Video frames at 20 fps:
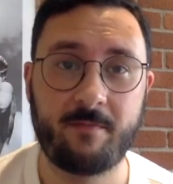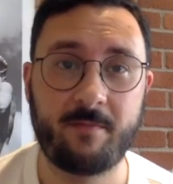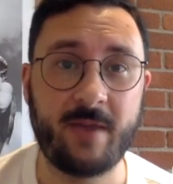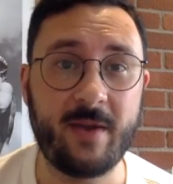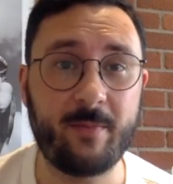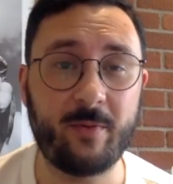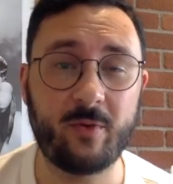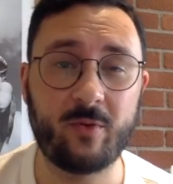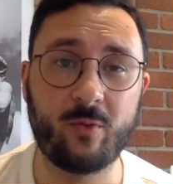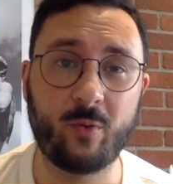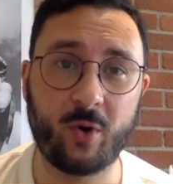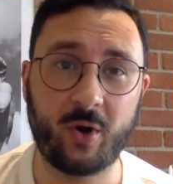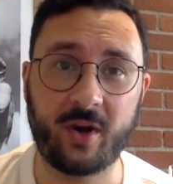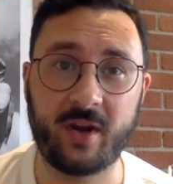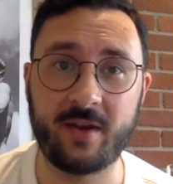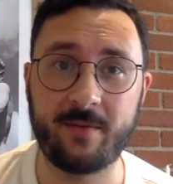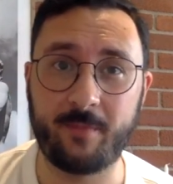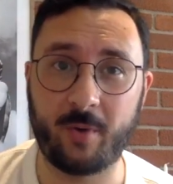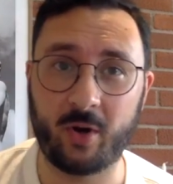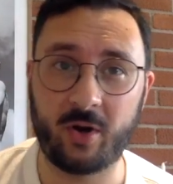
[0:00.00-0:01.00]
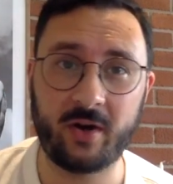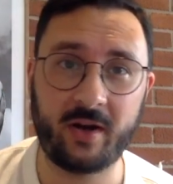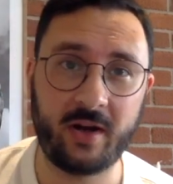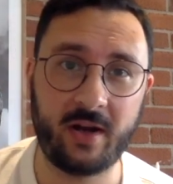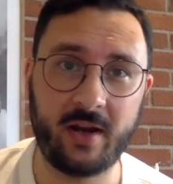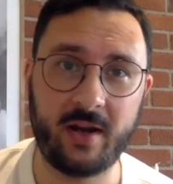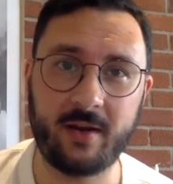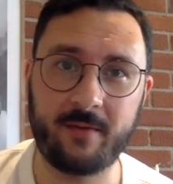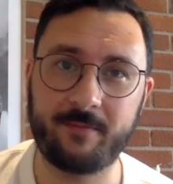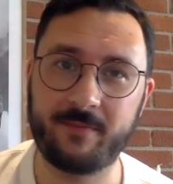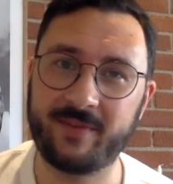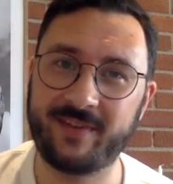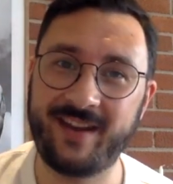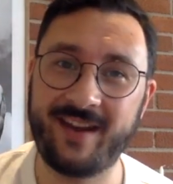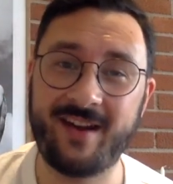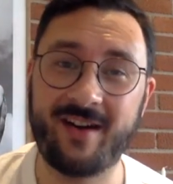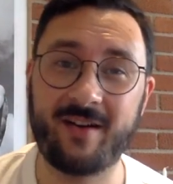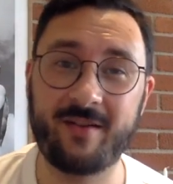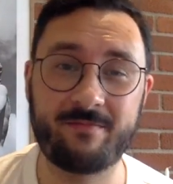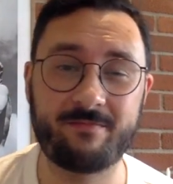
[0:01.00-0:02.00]
People who work in marketing,
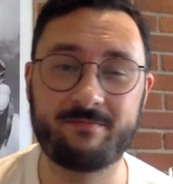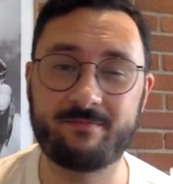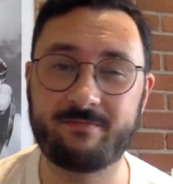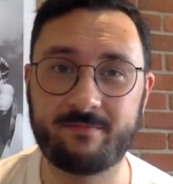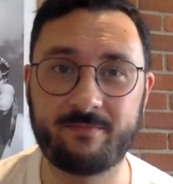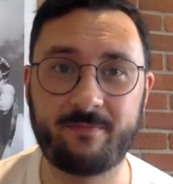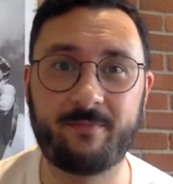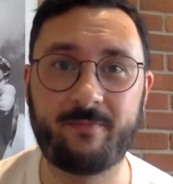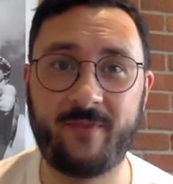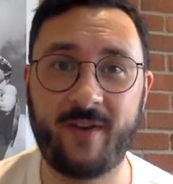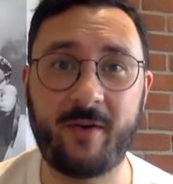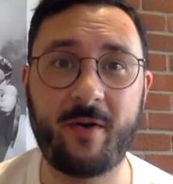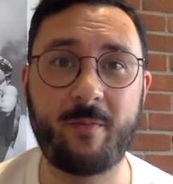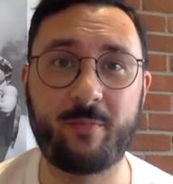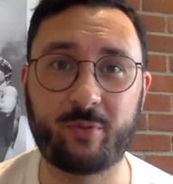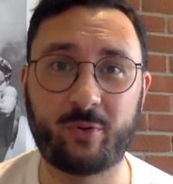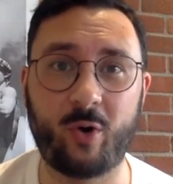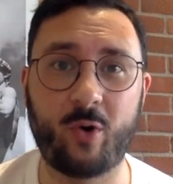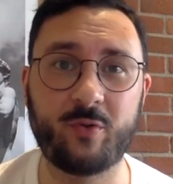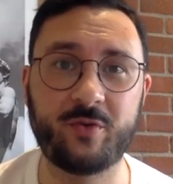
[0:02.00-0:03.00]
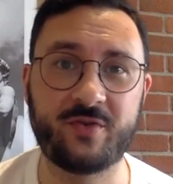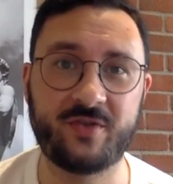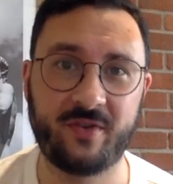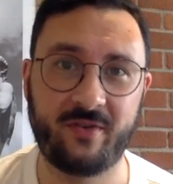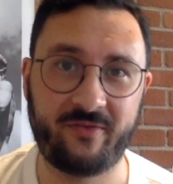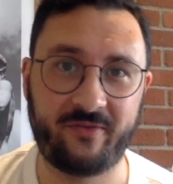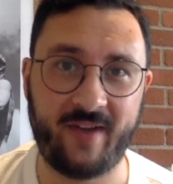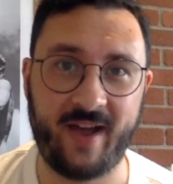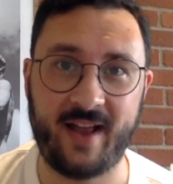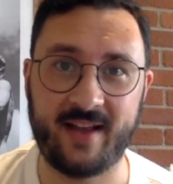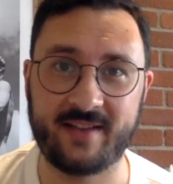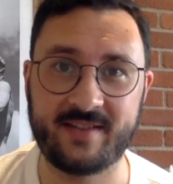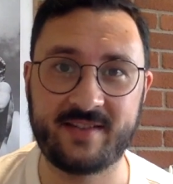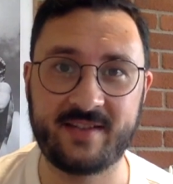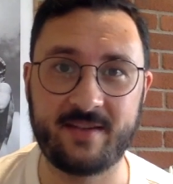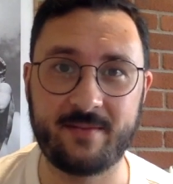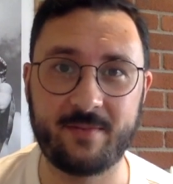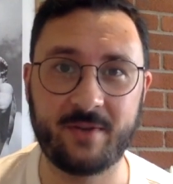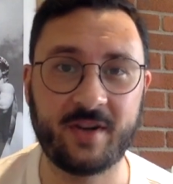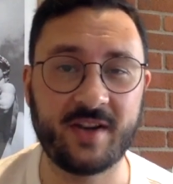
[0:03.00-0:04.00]
they are very prone to the
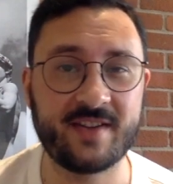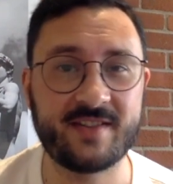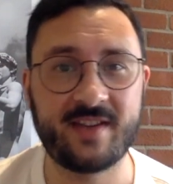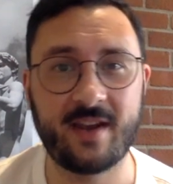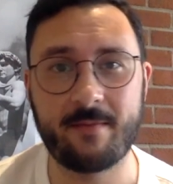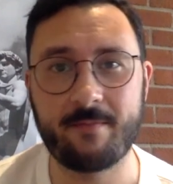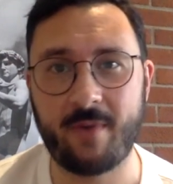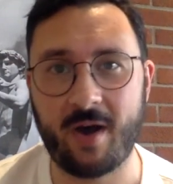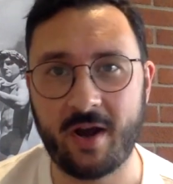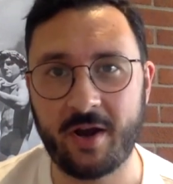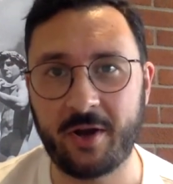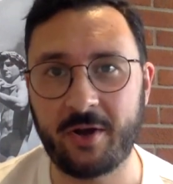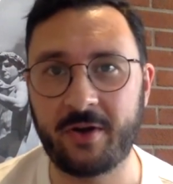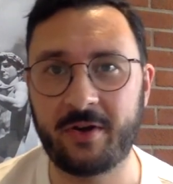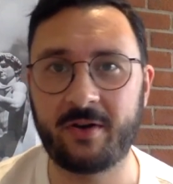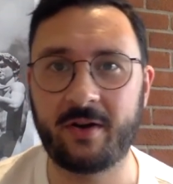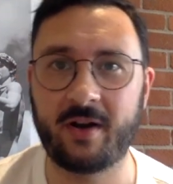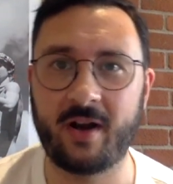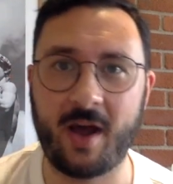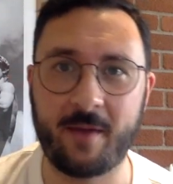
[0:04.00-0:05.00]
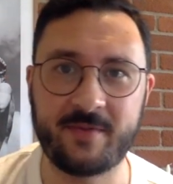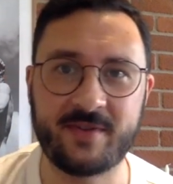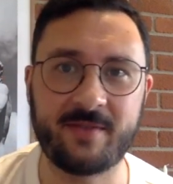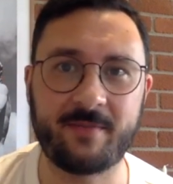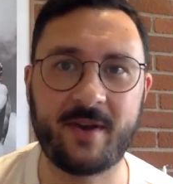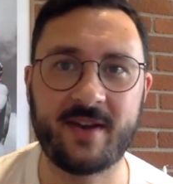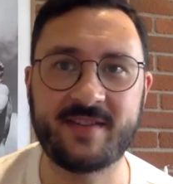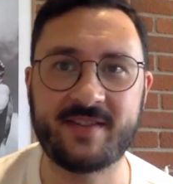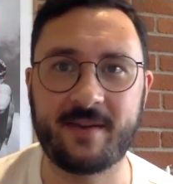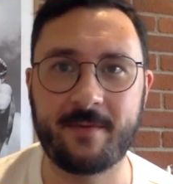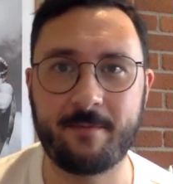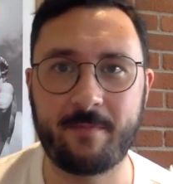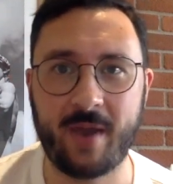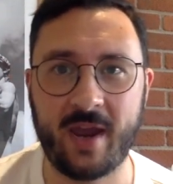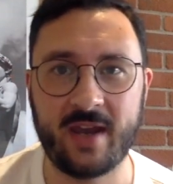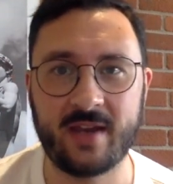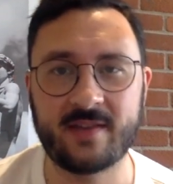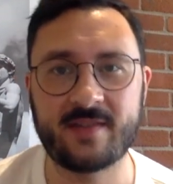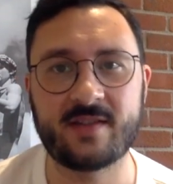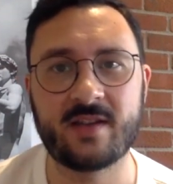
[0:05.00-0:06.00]
fallacy because they monitor and optimize
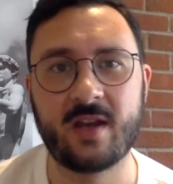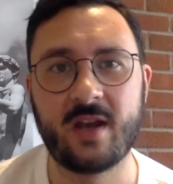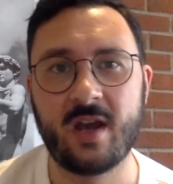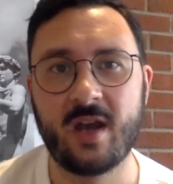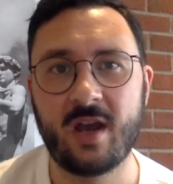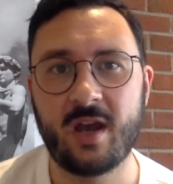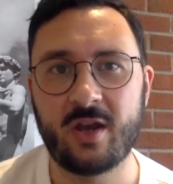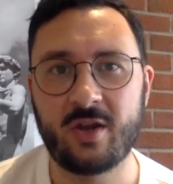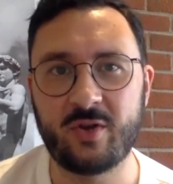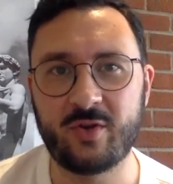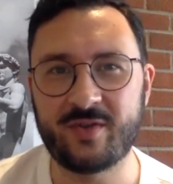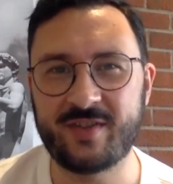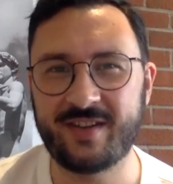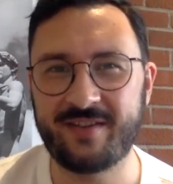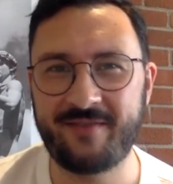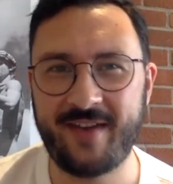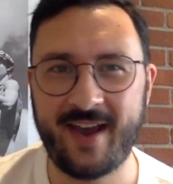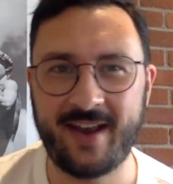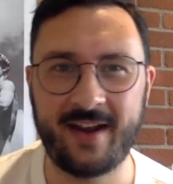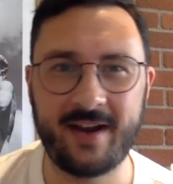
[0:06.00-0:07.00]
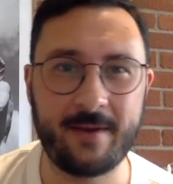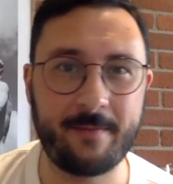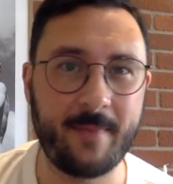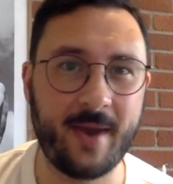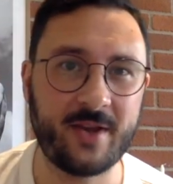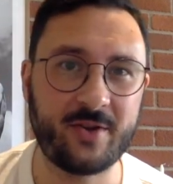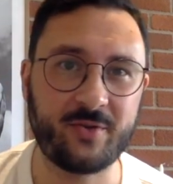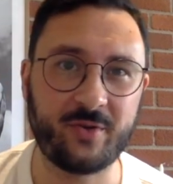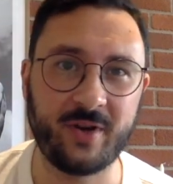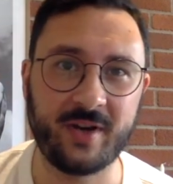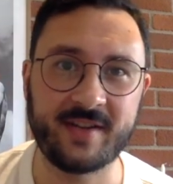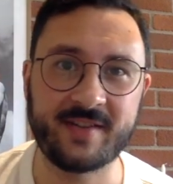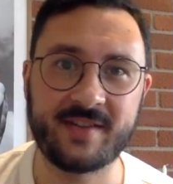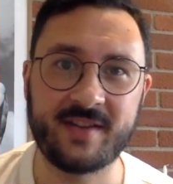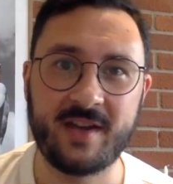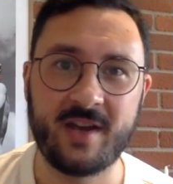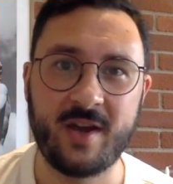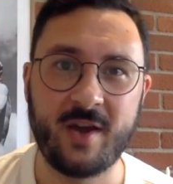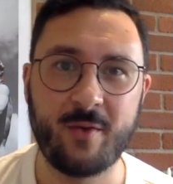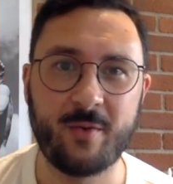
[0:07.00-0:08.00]
campaigns using vanity
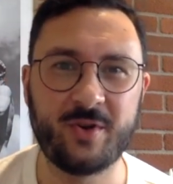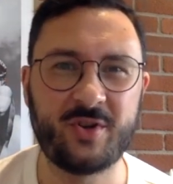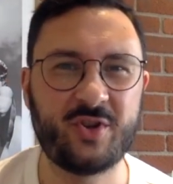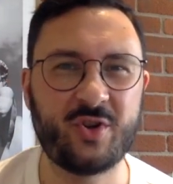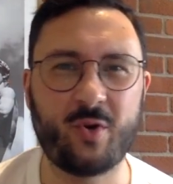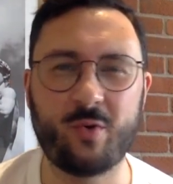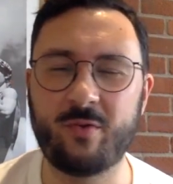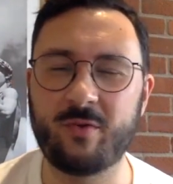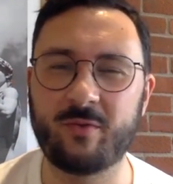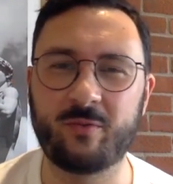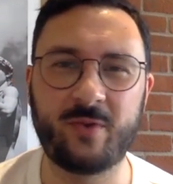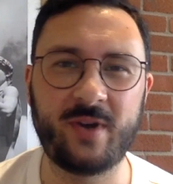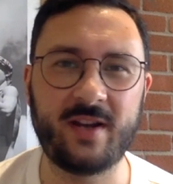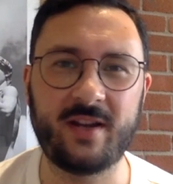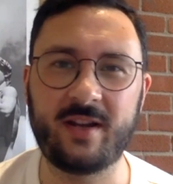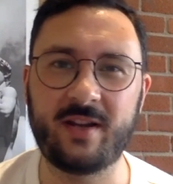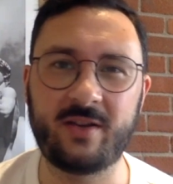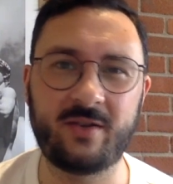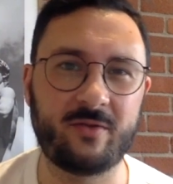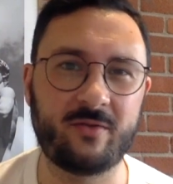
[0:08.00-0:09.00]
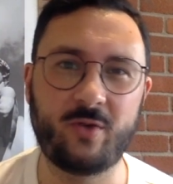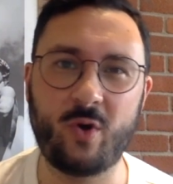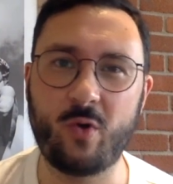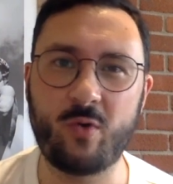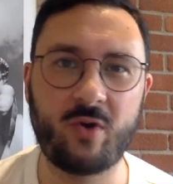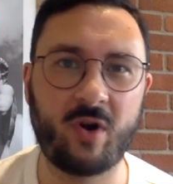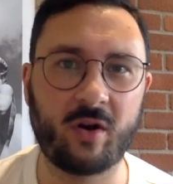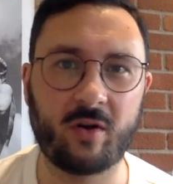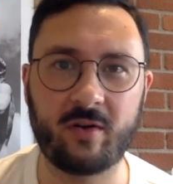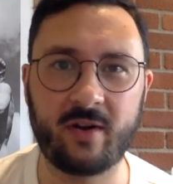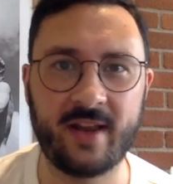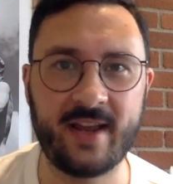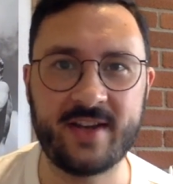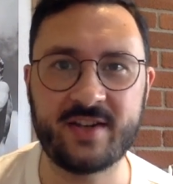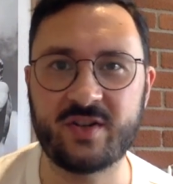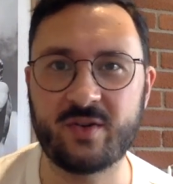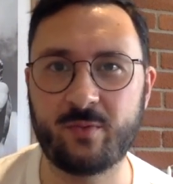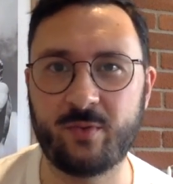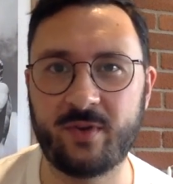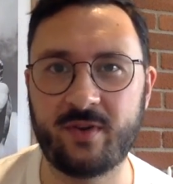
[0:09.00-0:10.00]
metrics, which show really no
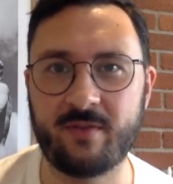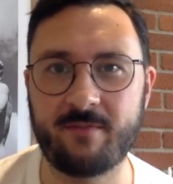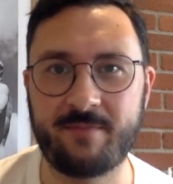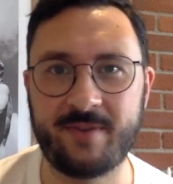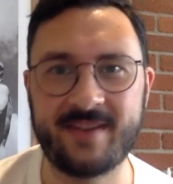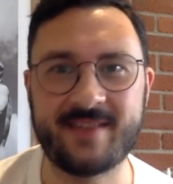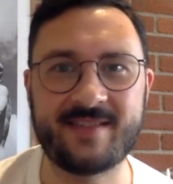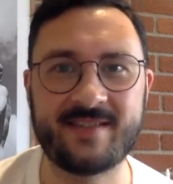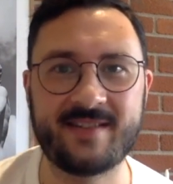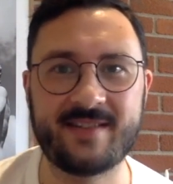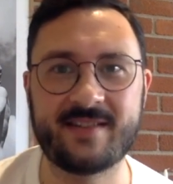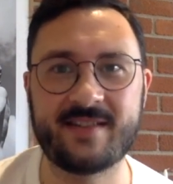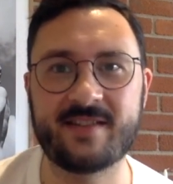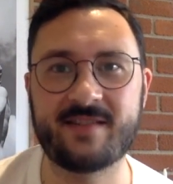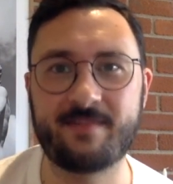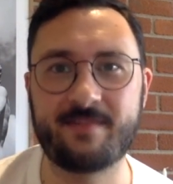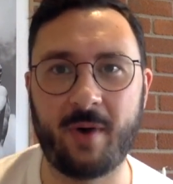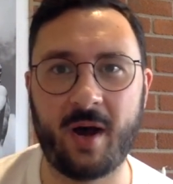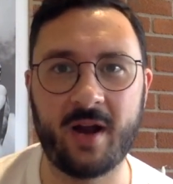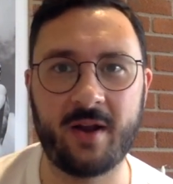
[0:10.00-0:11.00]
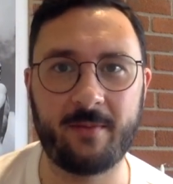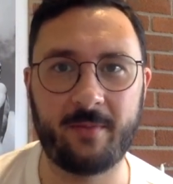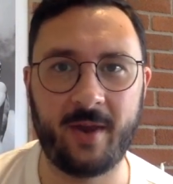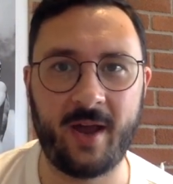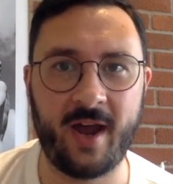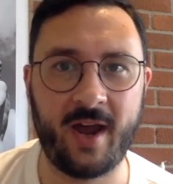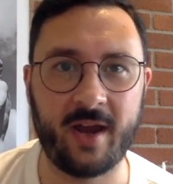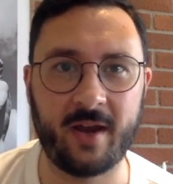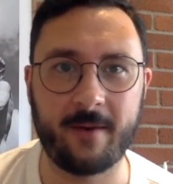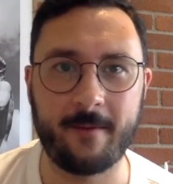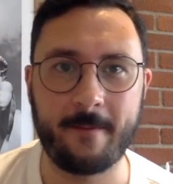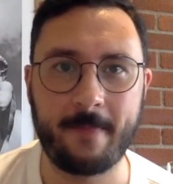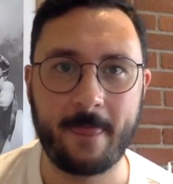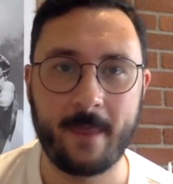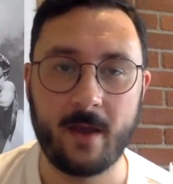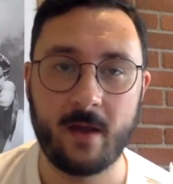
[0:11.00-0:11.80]
correlation with the business's bottom line.